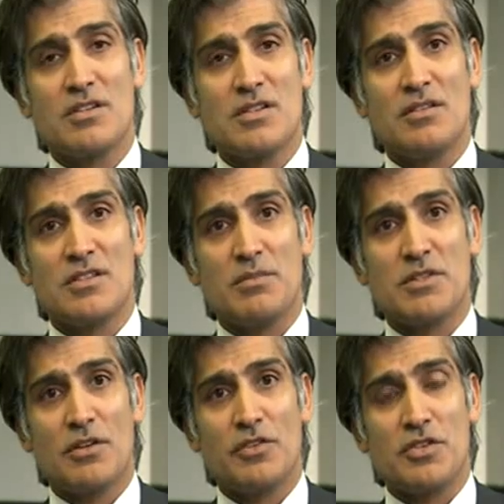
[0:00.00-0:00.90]
a consultant
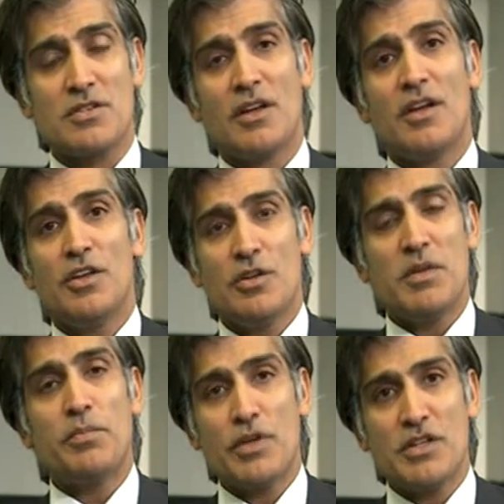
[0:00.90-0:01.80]
dermatologist, you
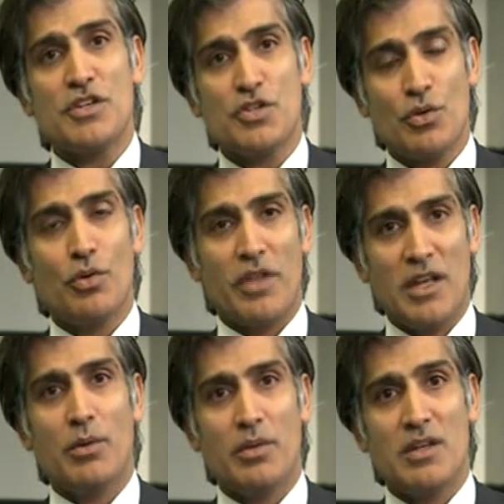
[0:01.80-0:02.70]
can be pretty sure
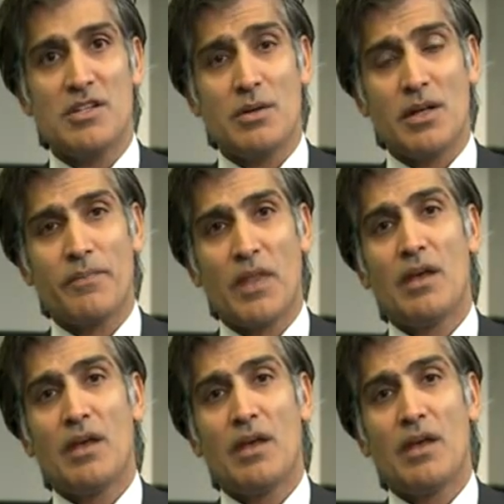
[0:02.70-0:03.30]
they know what they're doing.